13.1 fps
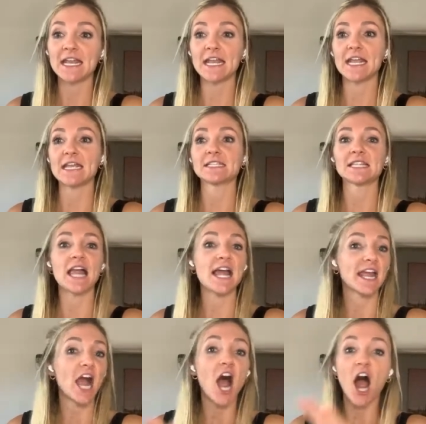It is
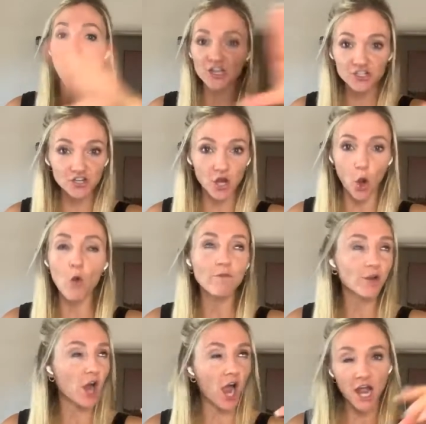like a 100
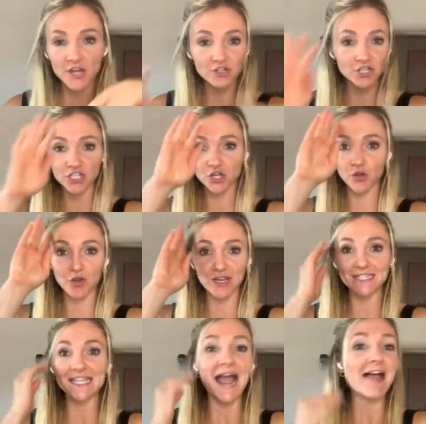over a 100
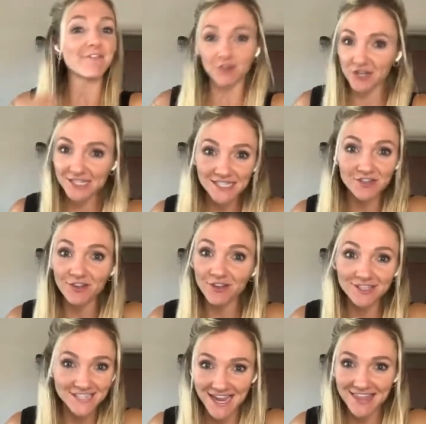degrees every
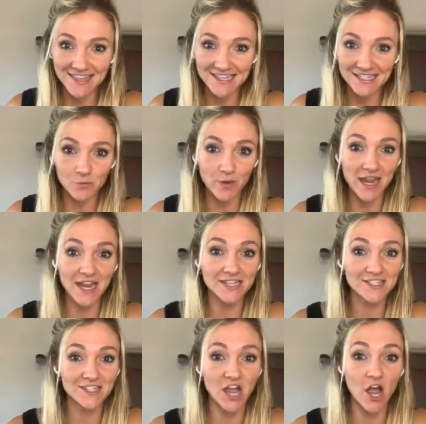single day this
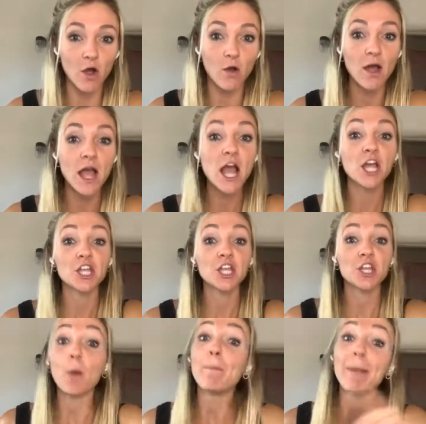week. So,
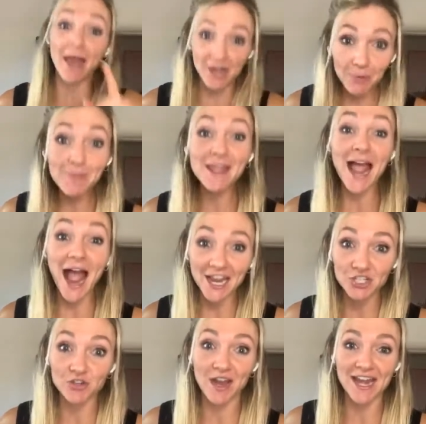you better be
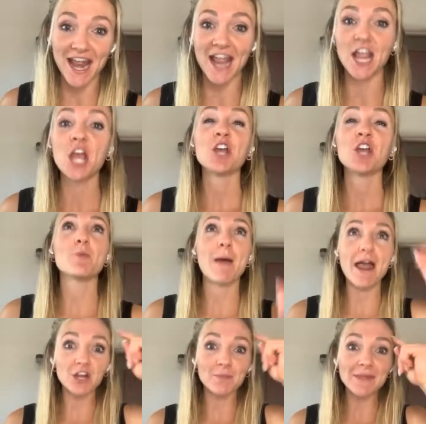hydrating.
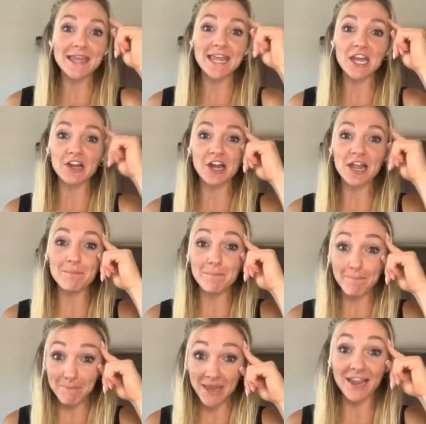You better be
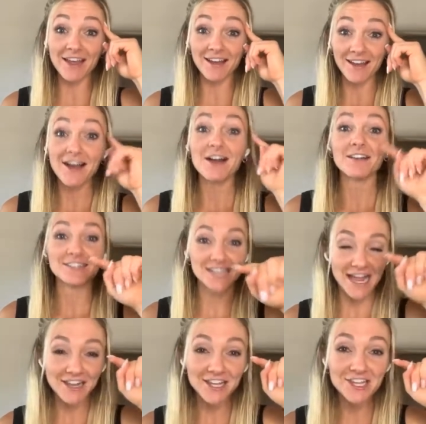hearing me
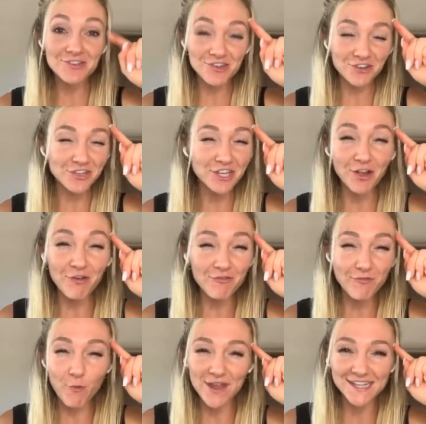telling you your
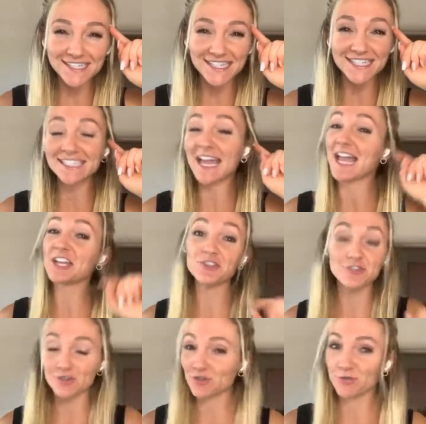little voice
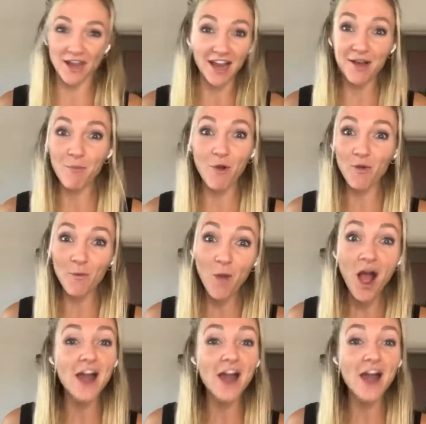inside you to drink more